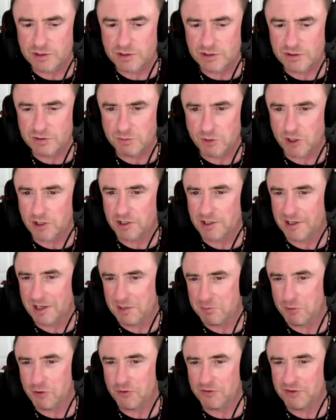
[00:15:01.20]
you know, Martin and
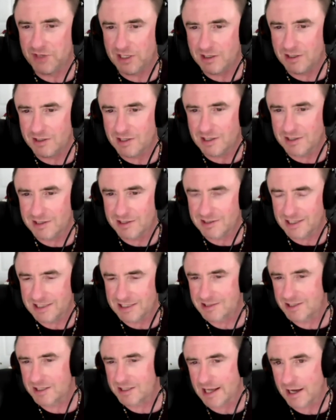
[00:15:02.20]
I both did like
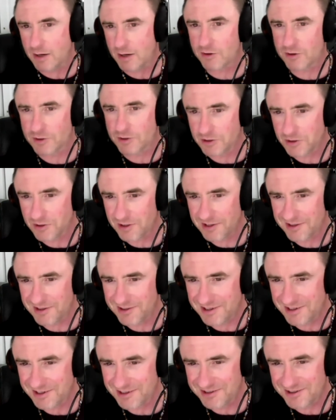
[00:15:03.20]
less than an hour ago, I
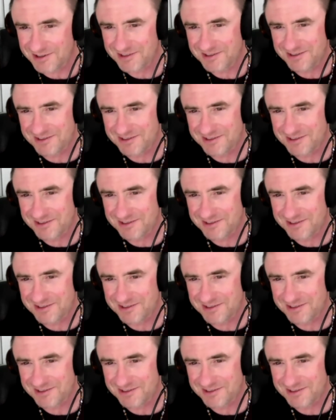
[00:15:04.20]
think, or, you